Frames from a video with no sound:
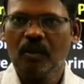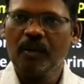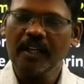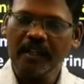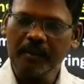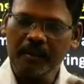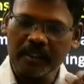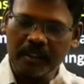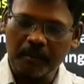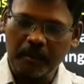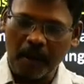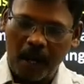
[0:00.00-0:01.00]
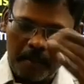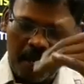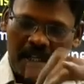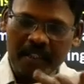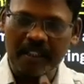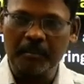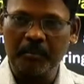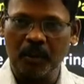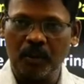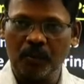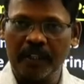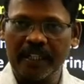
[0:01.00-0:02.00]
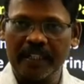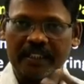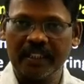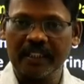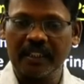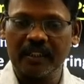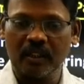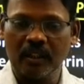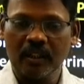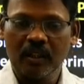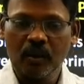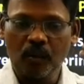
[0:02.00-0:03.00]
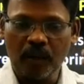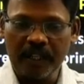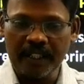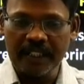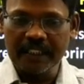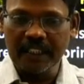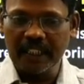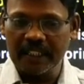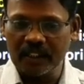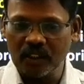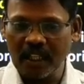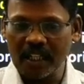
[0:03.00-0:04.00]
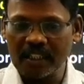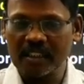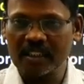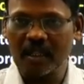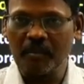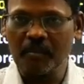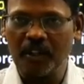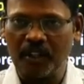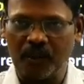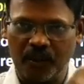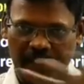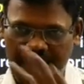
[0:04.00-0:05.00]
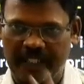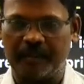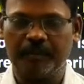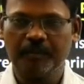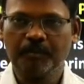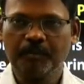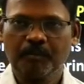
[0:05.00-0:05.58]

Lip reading: Okay, among them we can say that one is related to custom union.